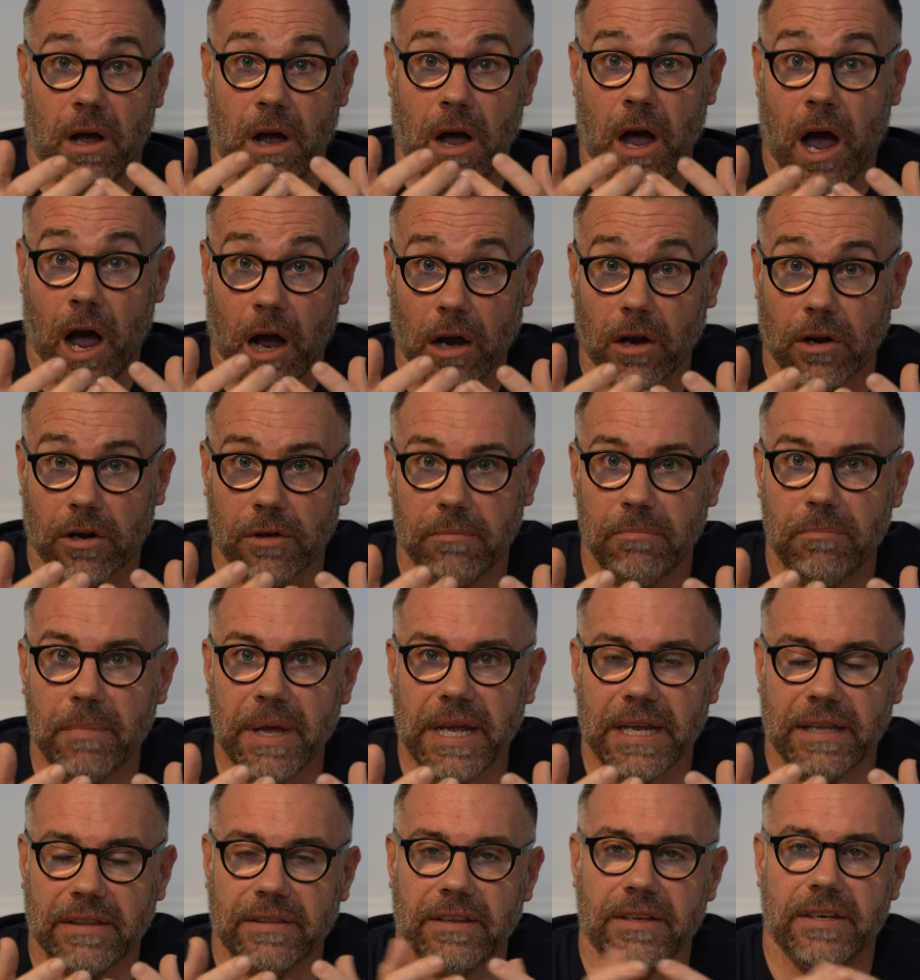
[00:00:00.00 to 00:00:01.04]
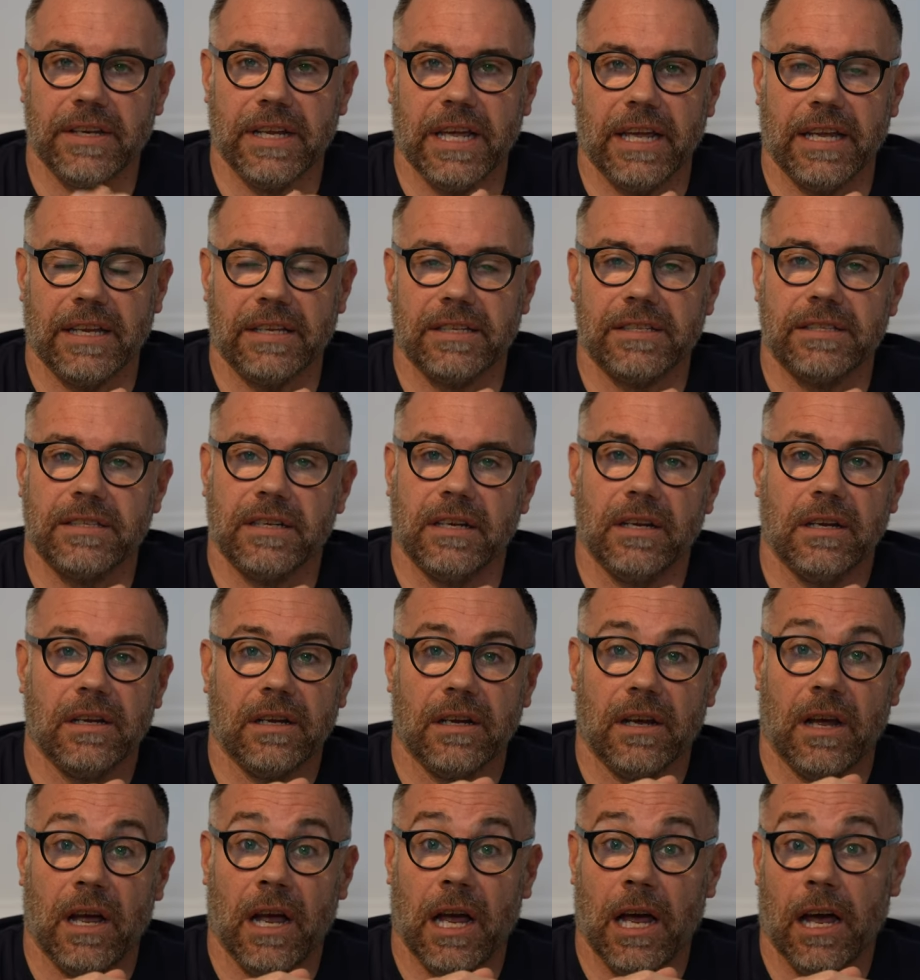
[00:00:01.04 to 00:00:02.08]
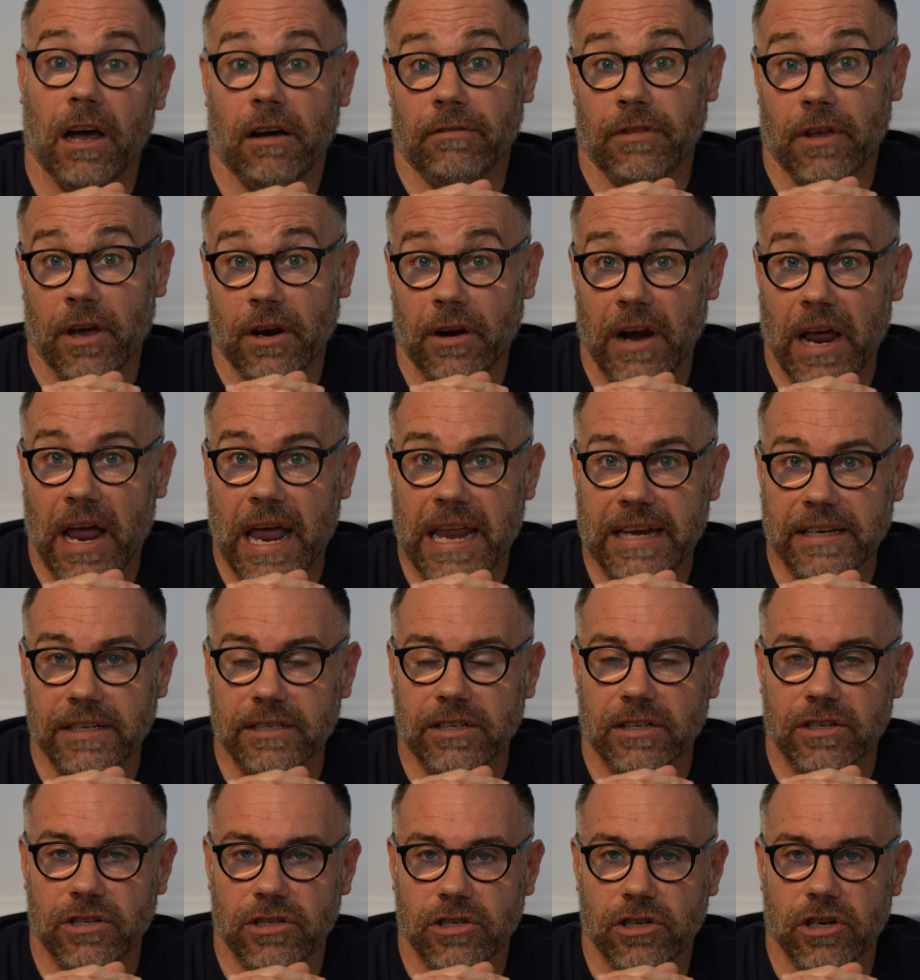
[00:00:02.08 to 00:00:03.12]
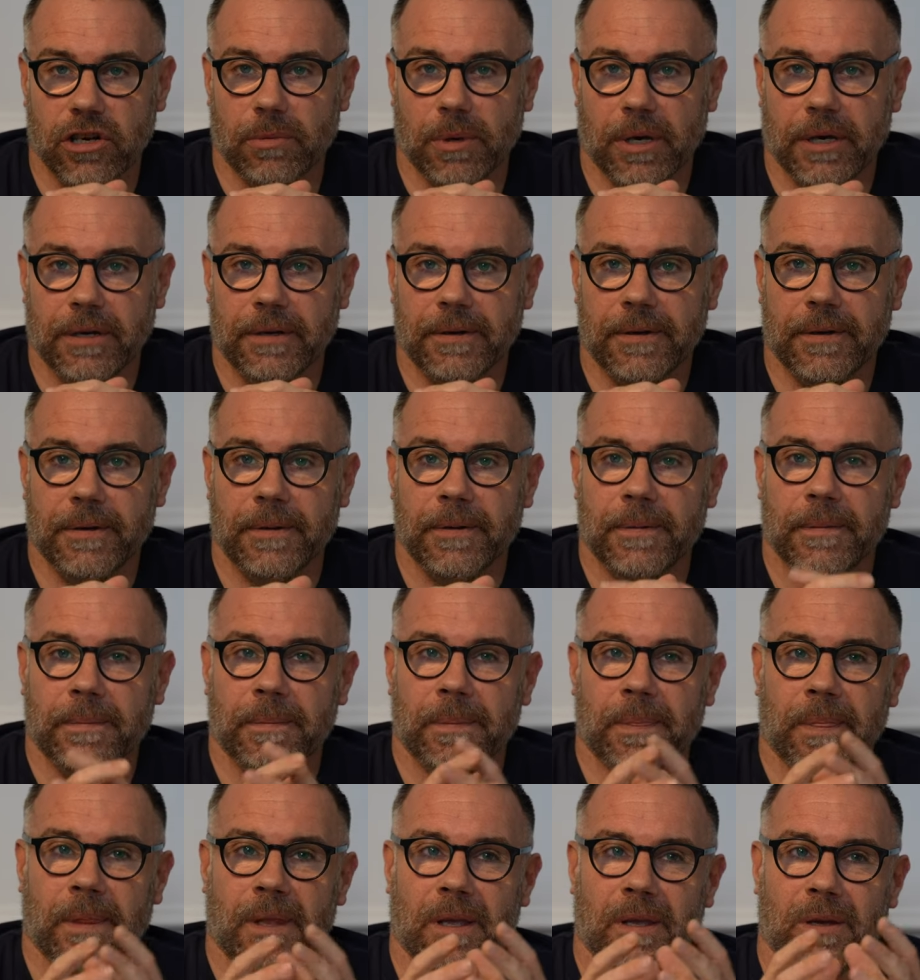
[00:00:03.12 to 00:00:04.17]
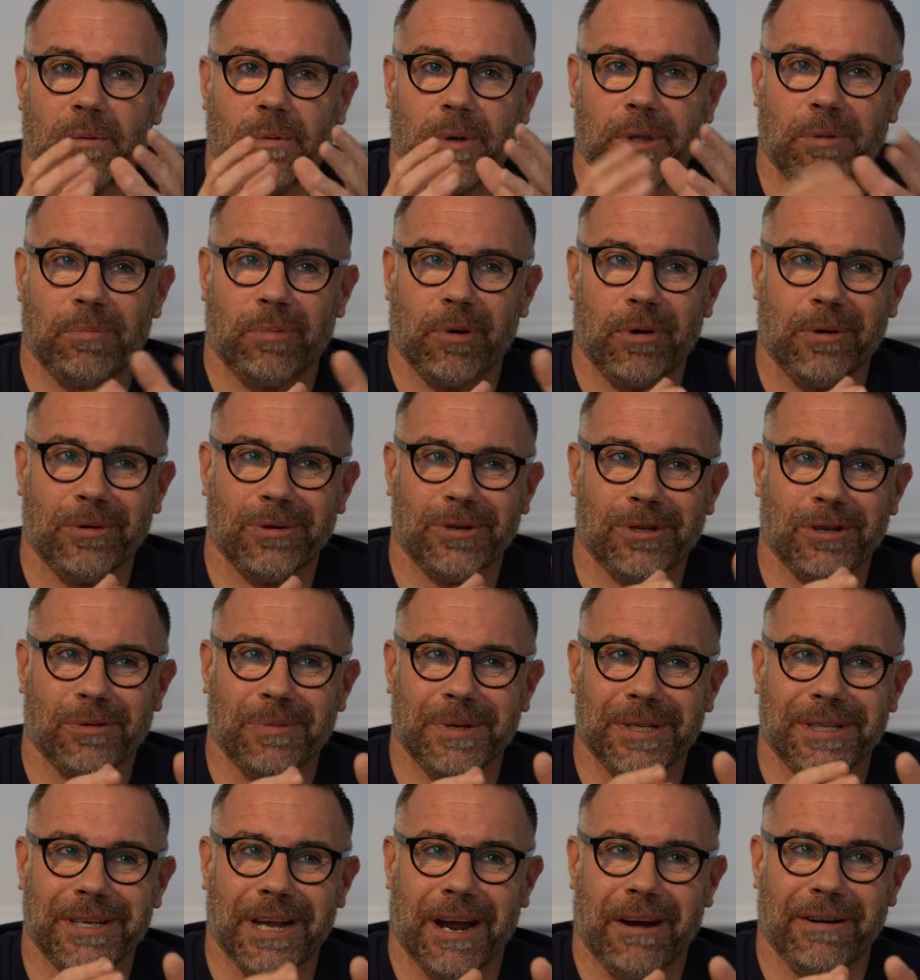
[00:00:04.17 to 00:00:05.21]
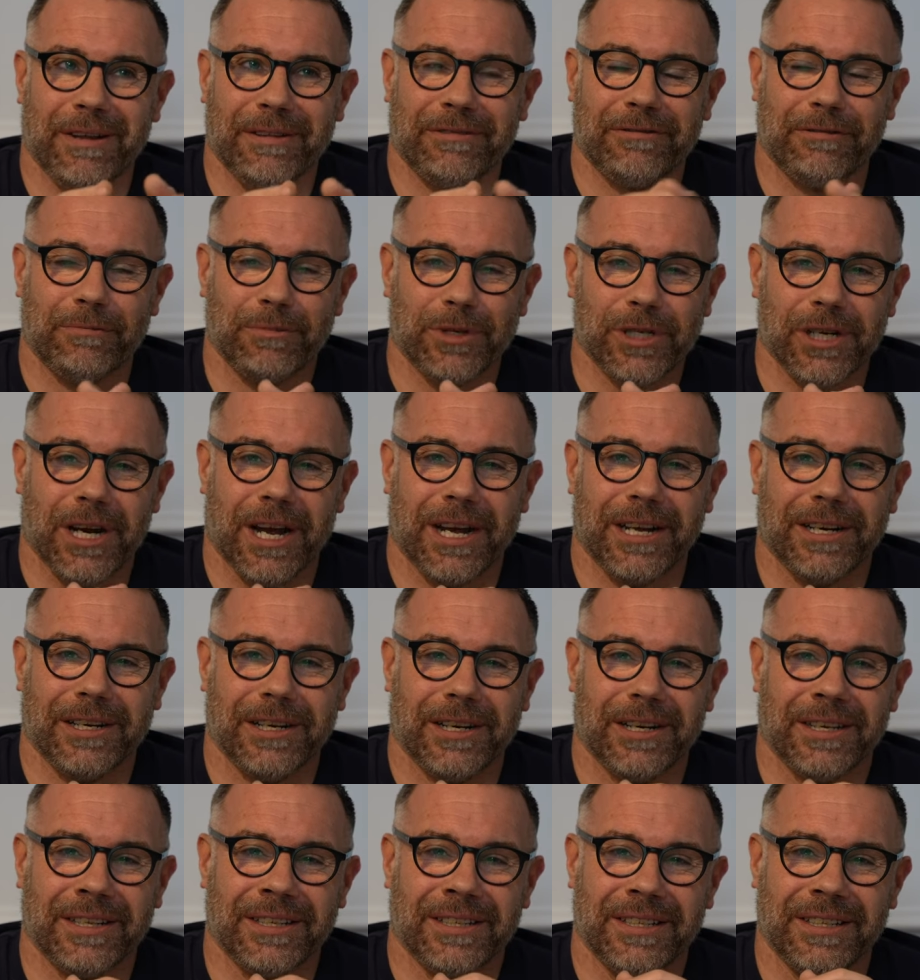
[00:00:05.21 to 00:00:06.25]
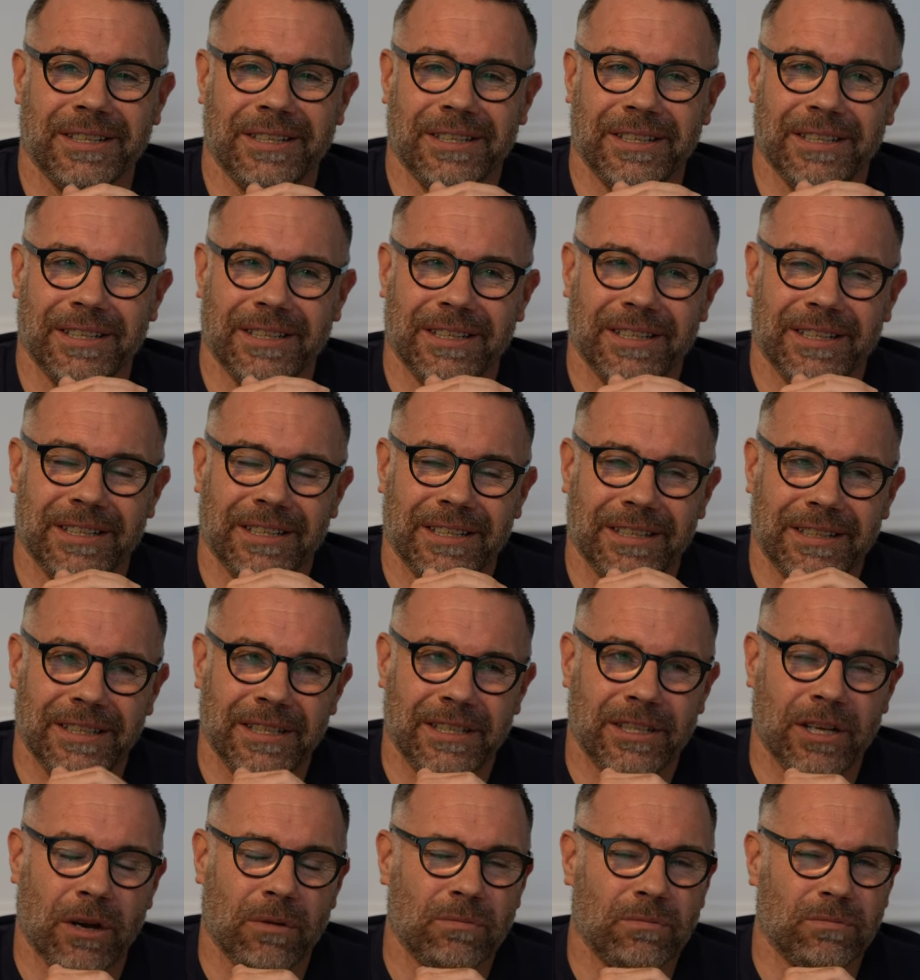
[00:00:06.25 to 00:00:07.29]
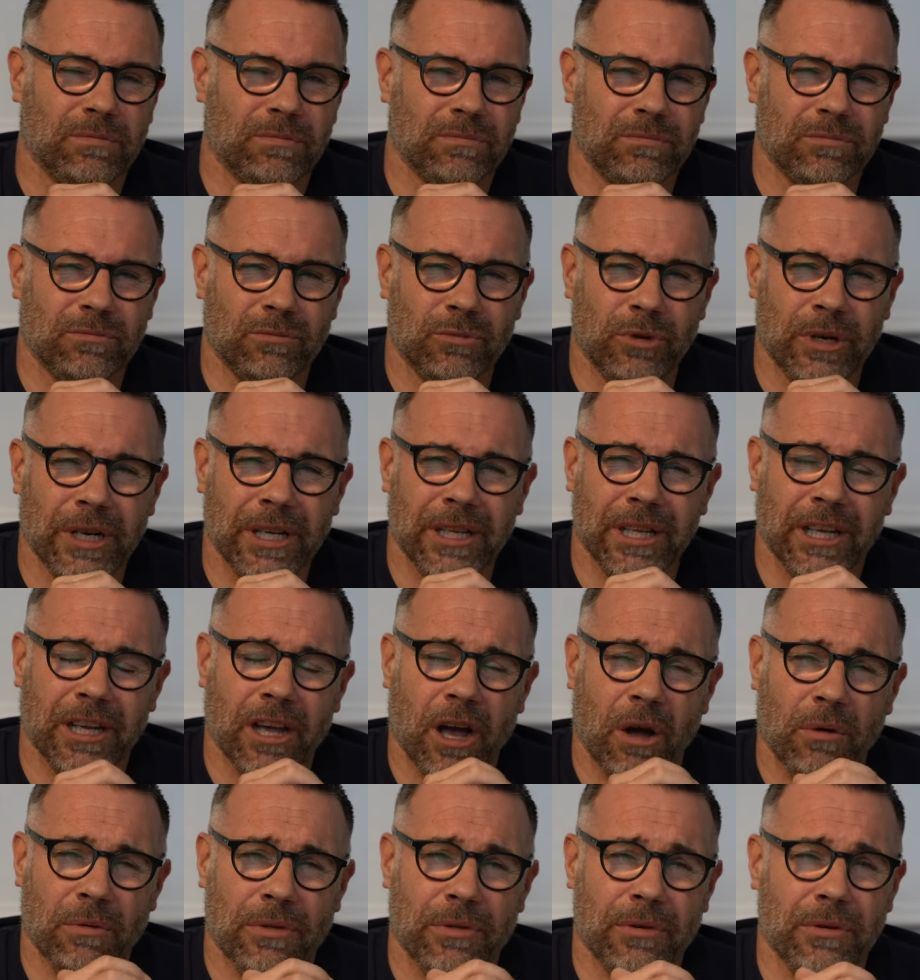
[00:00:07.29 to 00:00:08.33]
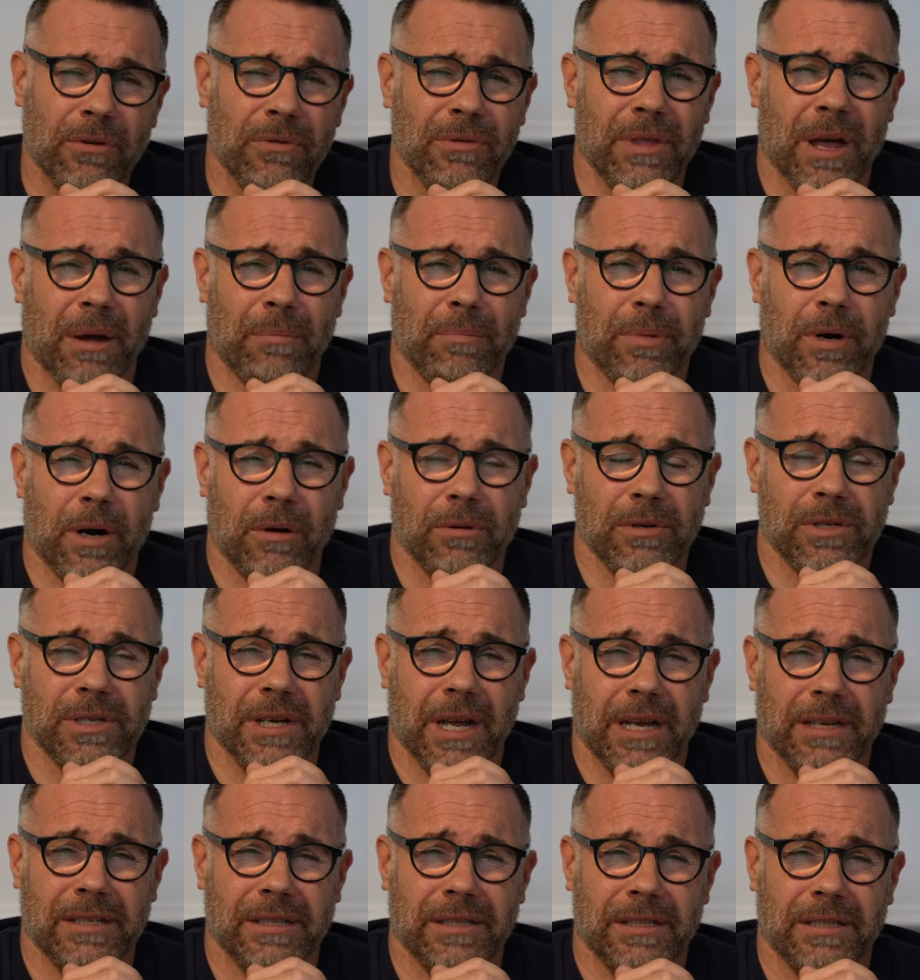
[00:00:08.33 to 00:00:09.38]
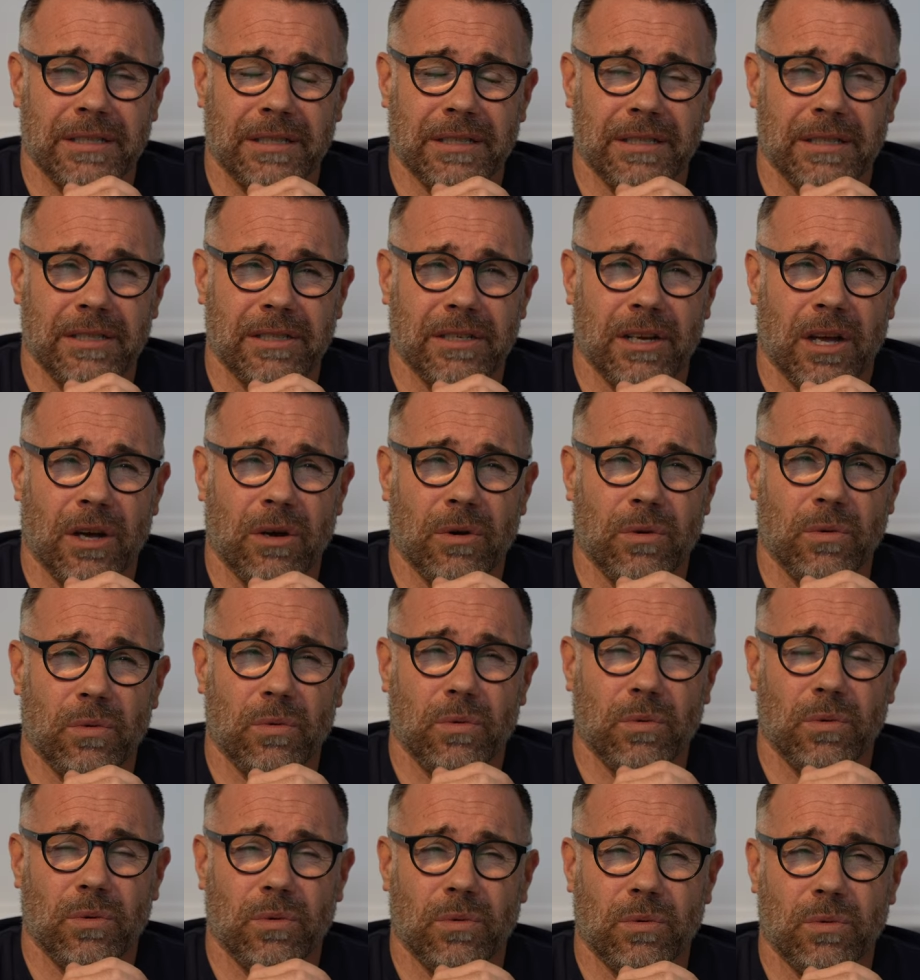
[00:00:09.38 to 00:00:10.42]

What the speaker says: are going to meet the needs of their end consumer. With the products coming directly from China, they don't really go through that process. So